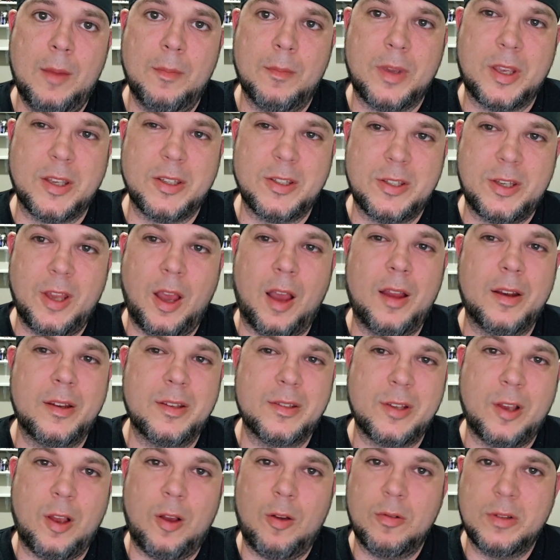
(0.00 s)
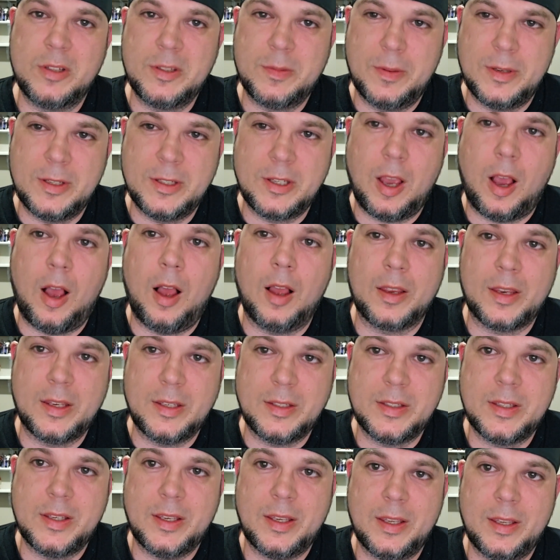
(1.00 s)
because Don has always been
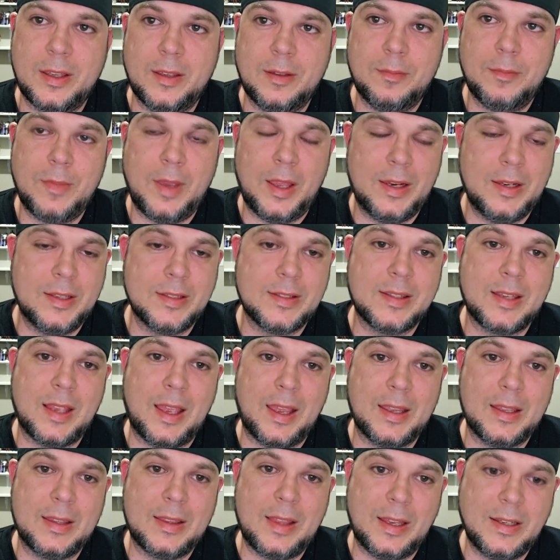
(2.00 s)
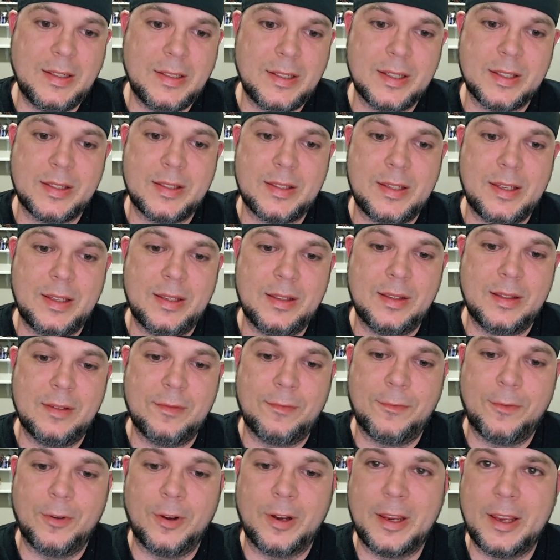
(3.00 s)
talking to him, and it's like they just didn't
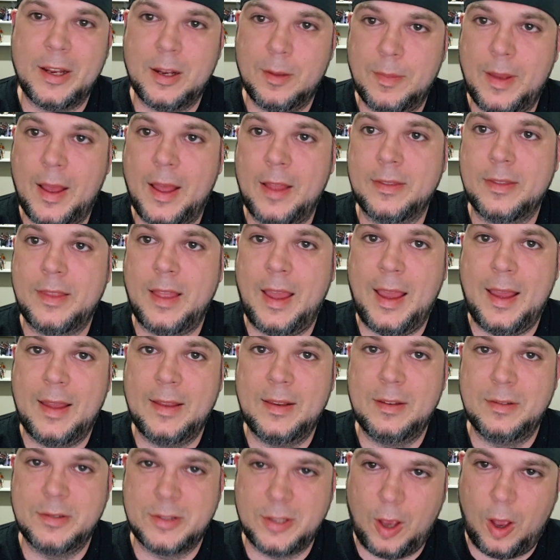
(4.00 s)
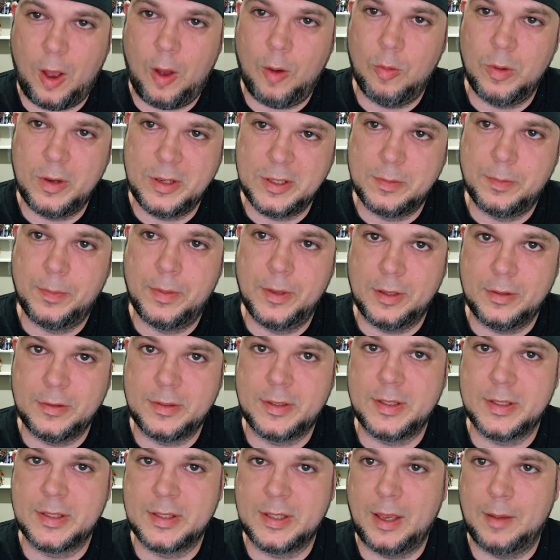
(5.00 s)
forget about that. It's always built
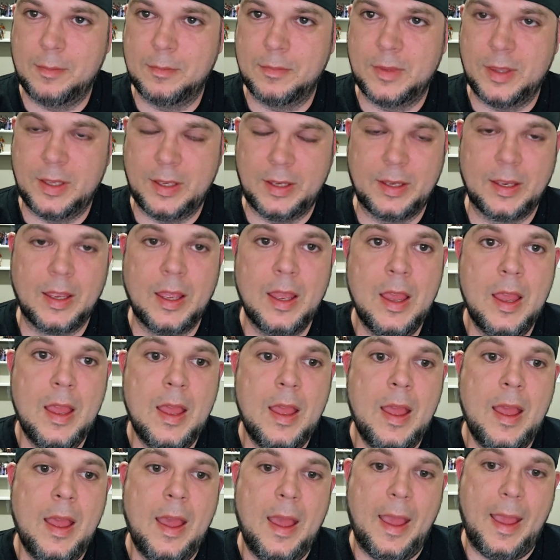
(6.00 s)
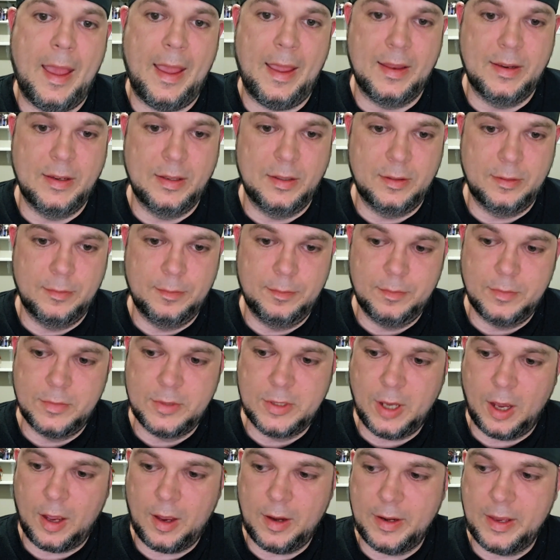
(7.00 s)
to something. And
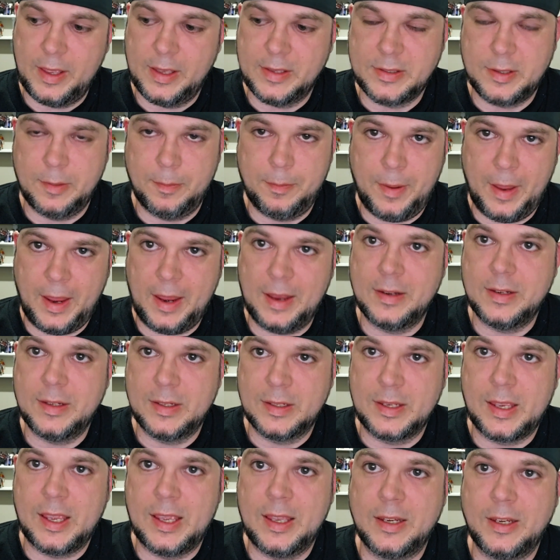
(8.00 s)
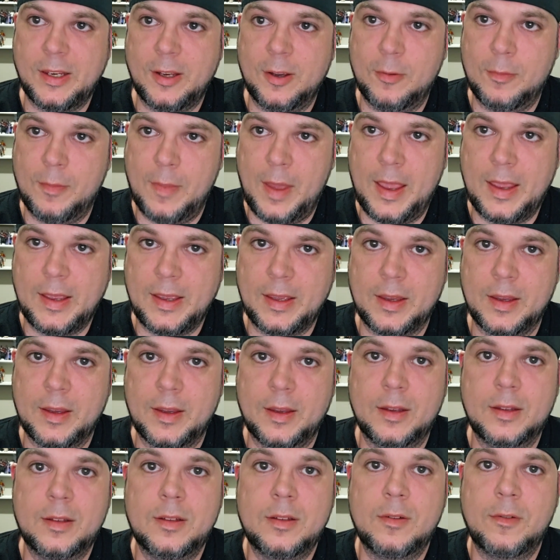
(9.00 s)
Don has abandoned Kenny
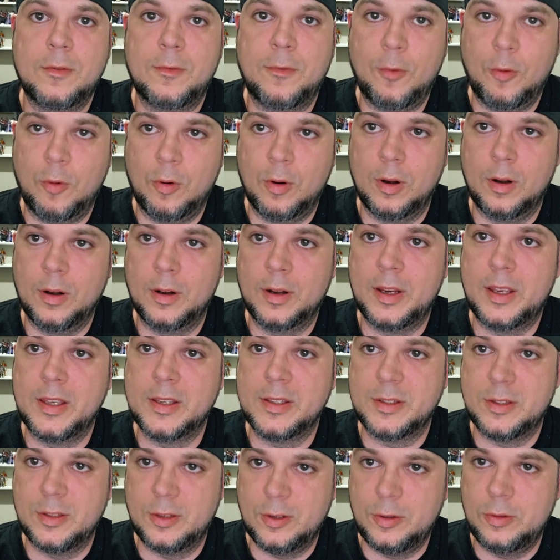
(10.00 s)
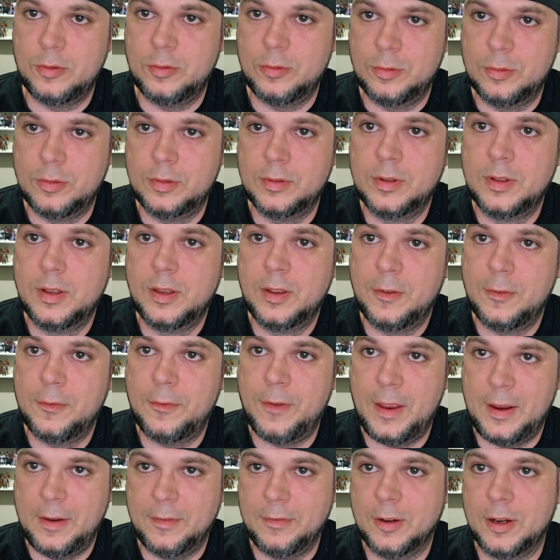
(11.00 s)
Omega for his new
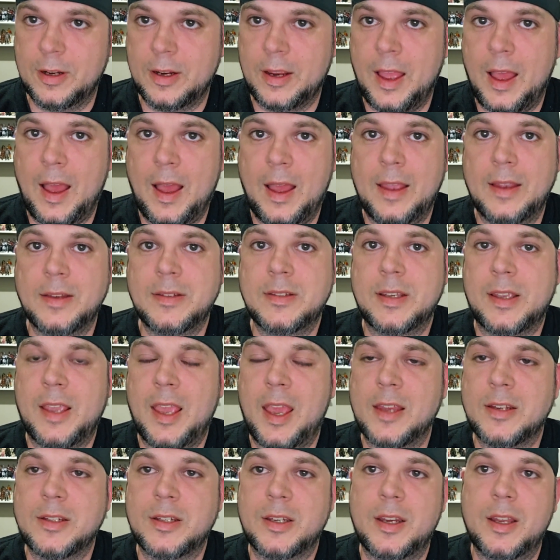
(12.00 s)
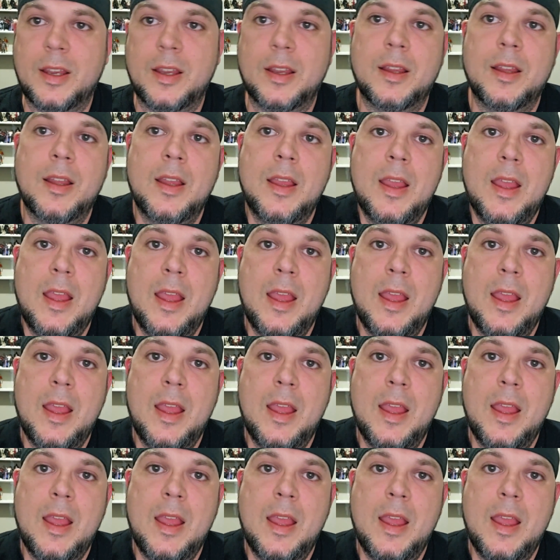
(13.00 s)
favorite guy, Takeshita.